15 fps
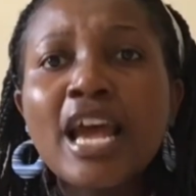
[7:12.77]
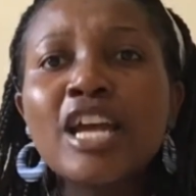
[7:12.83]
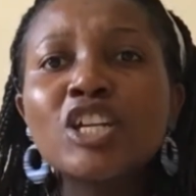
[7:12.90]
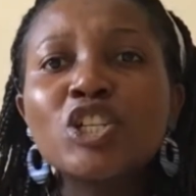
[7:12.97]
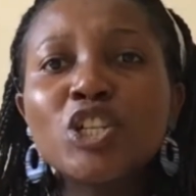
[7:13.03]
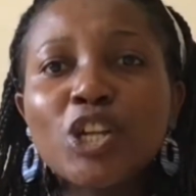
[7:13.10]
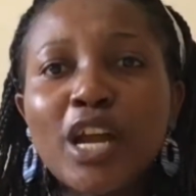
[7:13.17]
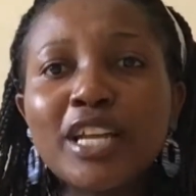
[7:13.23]

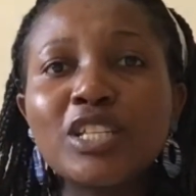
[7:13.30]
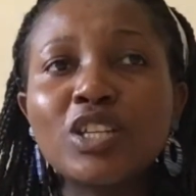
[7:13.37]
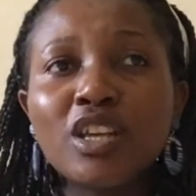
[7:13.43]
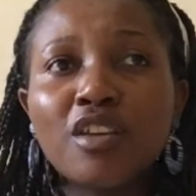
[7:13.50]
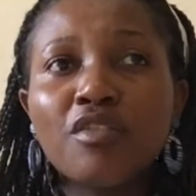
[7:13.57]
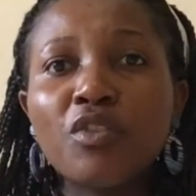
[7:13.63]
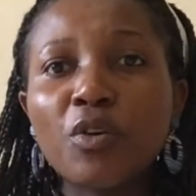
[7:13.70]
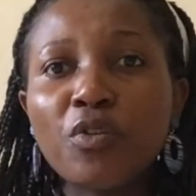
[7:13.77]
Try to give
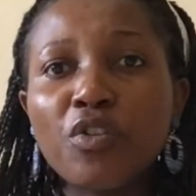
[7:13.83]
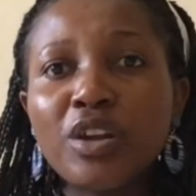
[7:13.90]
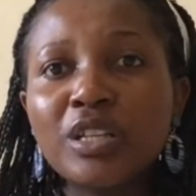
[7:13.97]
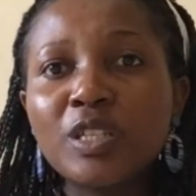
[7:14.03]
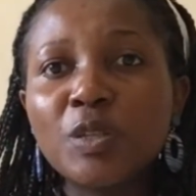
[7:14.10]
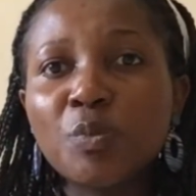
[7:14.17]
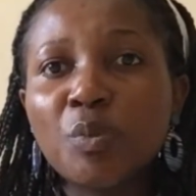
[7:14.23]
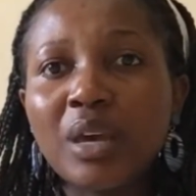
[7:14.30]
your friends
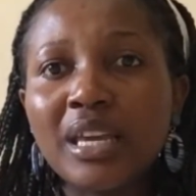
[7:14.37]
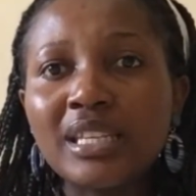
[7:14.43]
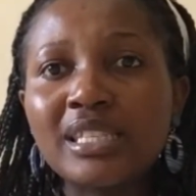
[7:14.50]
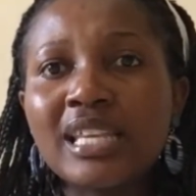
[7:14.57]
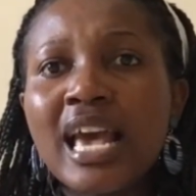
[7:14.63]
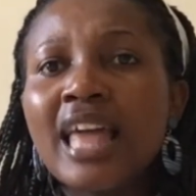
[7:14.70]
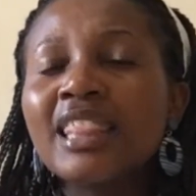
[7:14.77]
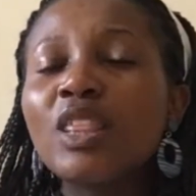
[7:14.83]
space.
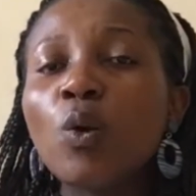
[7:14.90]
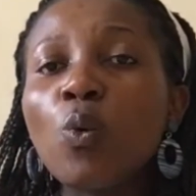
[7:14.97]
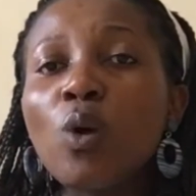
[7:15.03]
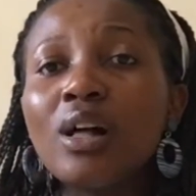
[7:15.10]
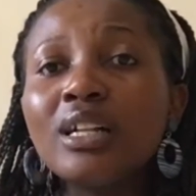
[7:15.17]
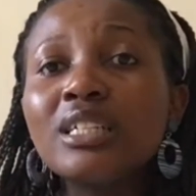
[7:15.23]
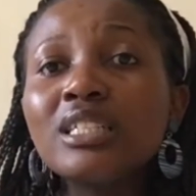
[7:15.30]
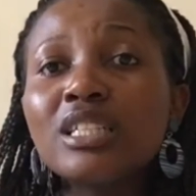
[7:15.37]
The
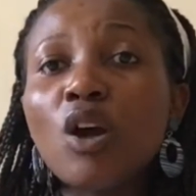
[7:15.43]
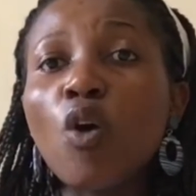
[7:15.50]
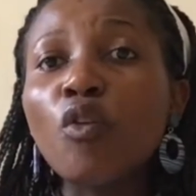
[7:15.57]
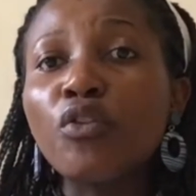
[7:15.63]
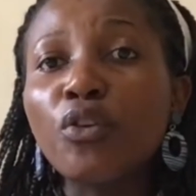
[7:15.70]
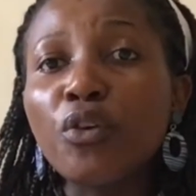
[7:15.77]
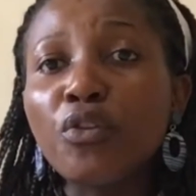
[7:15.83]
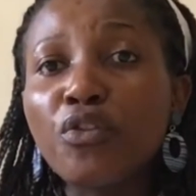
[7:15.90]
world of your
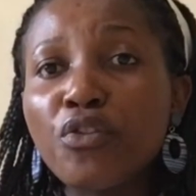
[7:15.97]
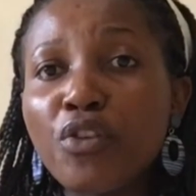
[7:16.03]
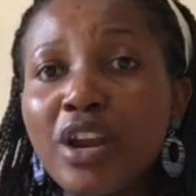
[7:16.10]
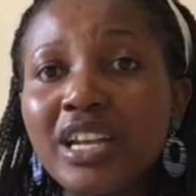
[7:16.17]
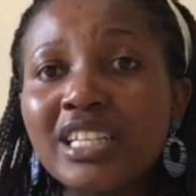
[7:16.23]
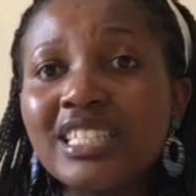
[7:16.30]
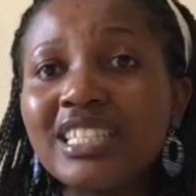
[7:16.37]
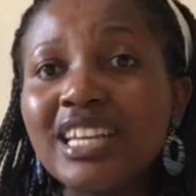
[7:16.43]

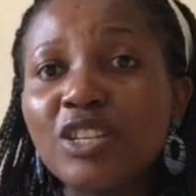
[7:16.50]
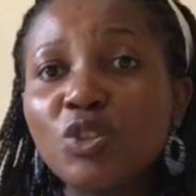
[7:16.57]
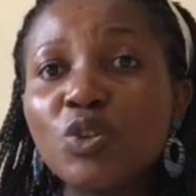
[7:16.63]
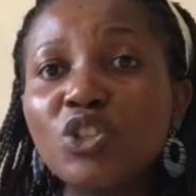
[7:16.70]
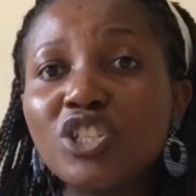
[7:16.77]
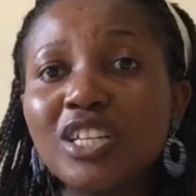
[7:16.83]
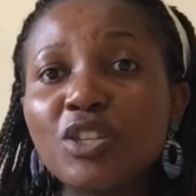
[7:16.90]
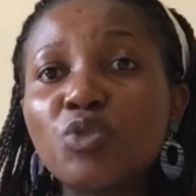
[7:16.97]
friends does not
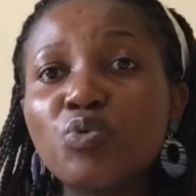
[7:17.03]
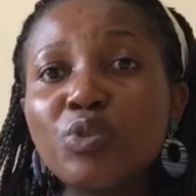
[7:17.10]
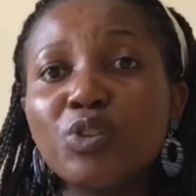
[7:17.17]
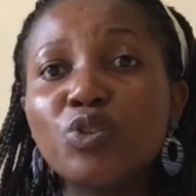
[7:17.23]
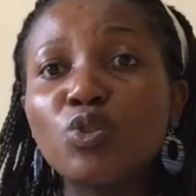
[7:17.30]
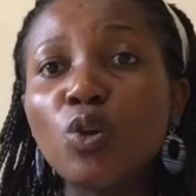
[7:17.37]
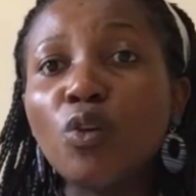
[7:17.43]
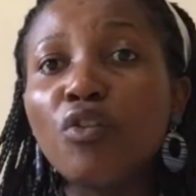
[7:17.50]
just
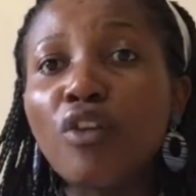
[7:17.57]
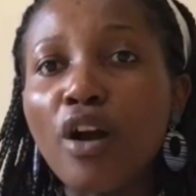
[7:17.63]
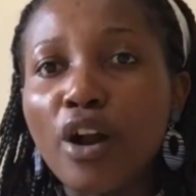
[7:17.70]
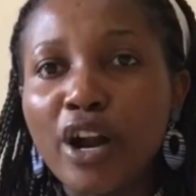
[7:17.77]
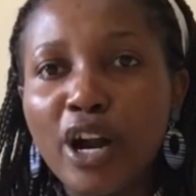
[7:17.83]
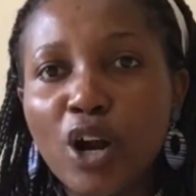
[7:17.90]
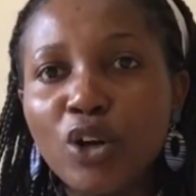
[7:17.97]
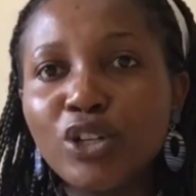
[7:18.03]
resolve
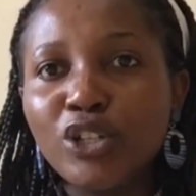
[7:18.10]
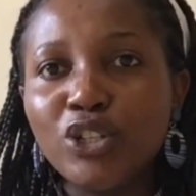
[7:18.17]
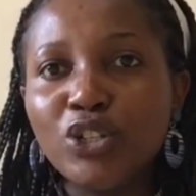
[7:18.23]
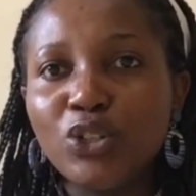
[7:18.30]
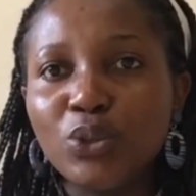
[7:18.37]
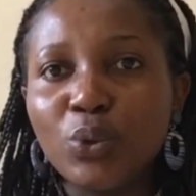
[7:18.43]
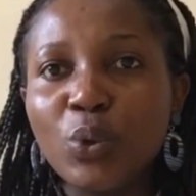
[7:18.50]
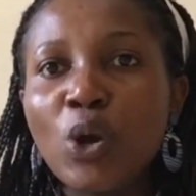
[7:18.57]
around
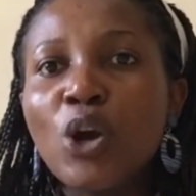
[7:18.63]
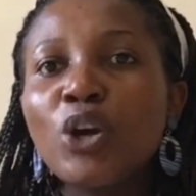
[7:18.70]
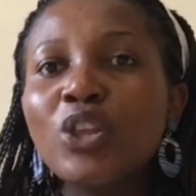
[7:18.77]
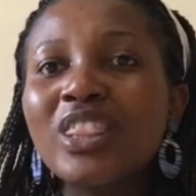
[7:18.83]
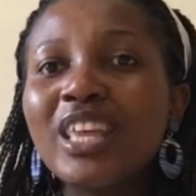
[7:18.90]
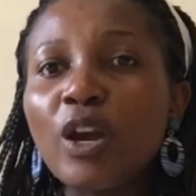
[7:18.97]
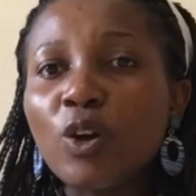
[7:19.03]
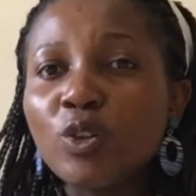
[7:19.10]
you. They
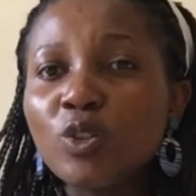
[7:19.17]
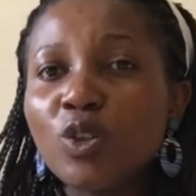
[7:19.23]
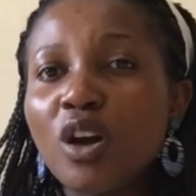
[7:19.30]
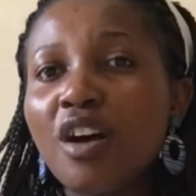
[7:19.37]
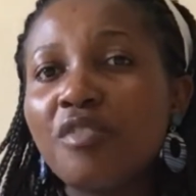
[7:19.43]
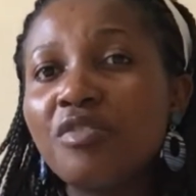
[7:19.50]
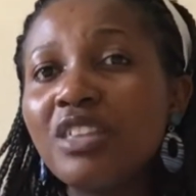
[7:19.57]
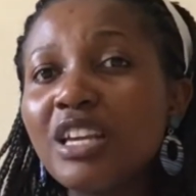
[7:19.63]
also have
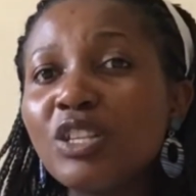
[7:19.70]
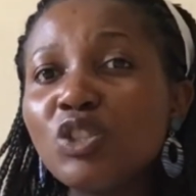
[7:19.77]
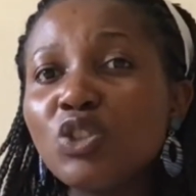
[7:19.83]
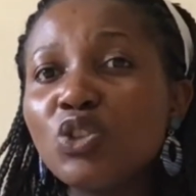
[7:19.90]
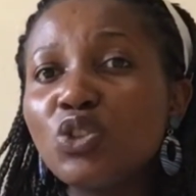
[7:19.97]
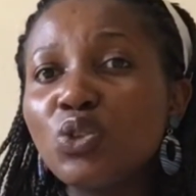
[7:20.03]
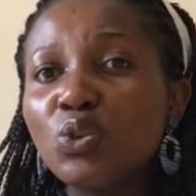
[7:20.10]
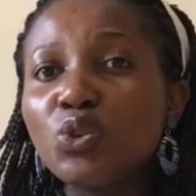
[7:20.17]
things to
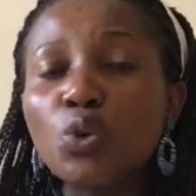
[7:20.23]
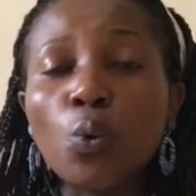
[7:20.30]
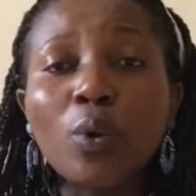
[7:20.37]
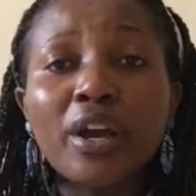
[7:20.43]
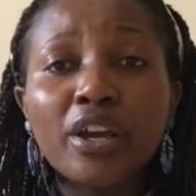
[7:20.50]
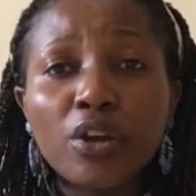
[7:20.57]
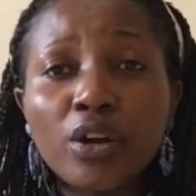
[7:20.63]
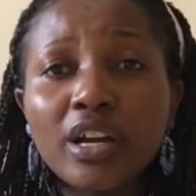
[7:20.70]
do. So what
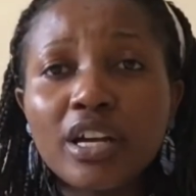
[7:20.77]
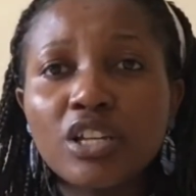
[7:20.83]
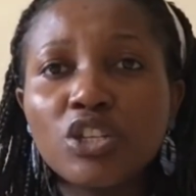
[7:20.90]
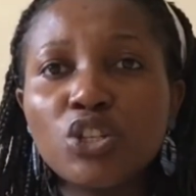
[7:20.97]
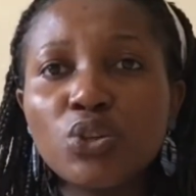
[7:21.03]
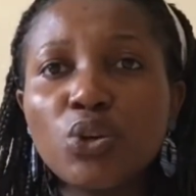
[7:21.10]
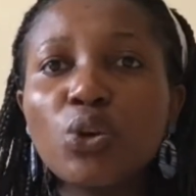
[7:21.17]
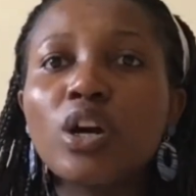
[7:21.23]
you can do,
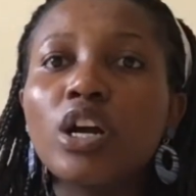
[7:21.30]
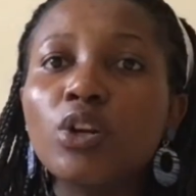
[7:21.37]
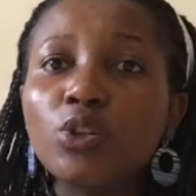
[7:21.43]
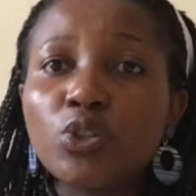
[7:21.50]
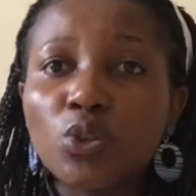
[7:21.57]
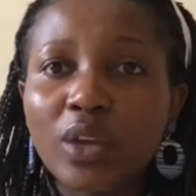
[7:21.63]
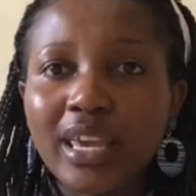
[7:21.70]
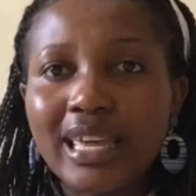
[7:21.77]
you can also
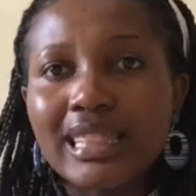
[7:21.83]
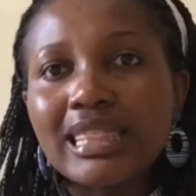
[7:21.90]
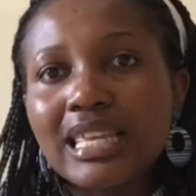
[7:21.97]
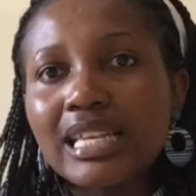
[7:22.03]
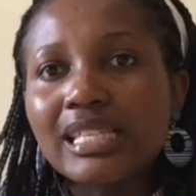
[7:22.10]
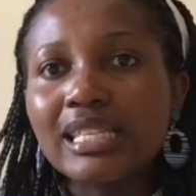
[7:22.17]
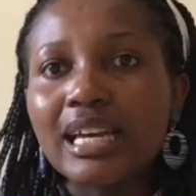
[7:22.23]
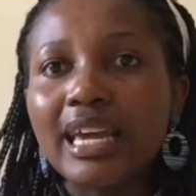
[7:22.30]
get things
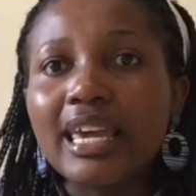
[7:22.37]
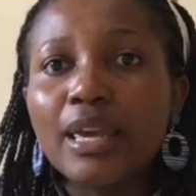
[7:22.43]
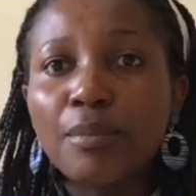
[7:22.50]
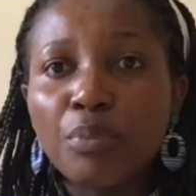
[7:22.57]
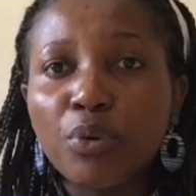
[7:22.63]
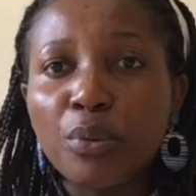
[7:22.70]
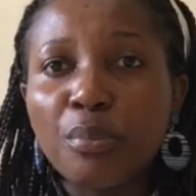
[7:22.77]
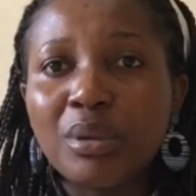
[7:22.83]
that keep you
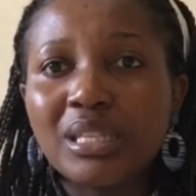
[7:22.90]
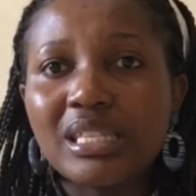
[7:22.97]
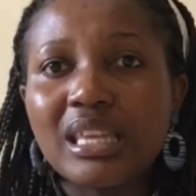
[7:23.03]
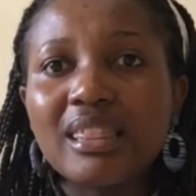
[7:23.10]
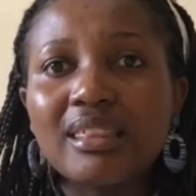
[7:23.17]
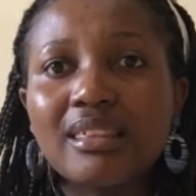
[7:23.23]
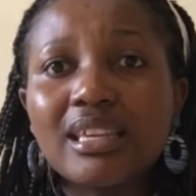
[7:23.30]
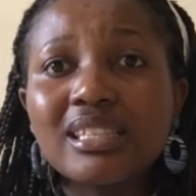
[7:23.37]
busy,
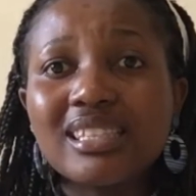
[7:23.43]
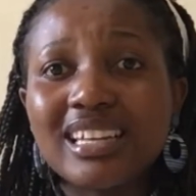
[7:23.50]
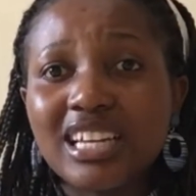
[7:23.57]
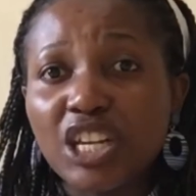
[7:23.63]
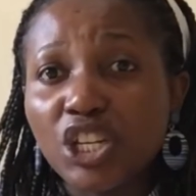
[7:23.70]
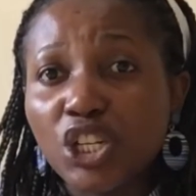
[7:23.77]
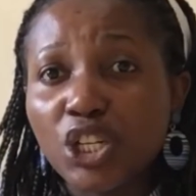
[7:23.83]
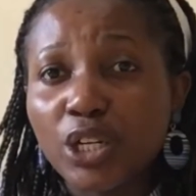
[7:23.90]
things that
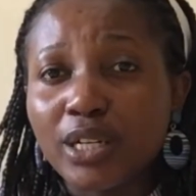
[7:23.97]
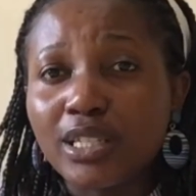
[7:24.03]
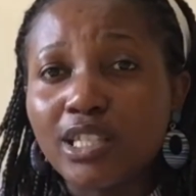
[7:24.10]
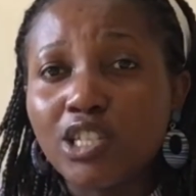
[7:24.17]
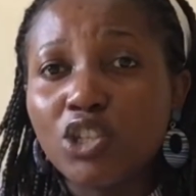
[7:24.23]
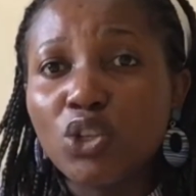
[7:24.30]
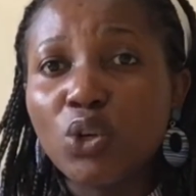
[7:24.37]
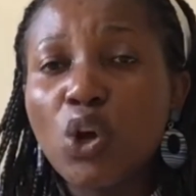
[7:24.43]
interest
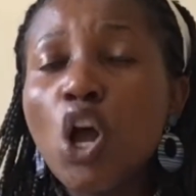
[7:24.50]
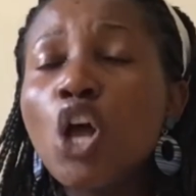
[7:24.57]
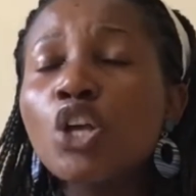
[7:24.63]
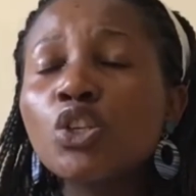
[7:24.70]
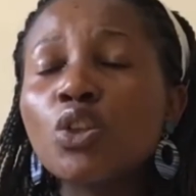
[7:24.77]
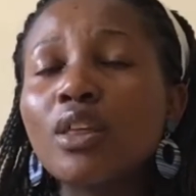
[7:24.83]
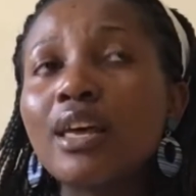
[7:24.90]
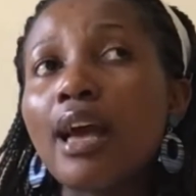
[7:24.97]
you, so
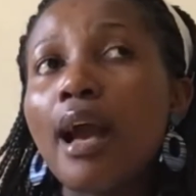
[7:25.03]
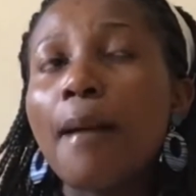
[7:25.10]
that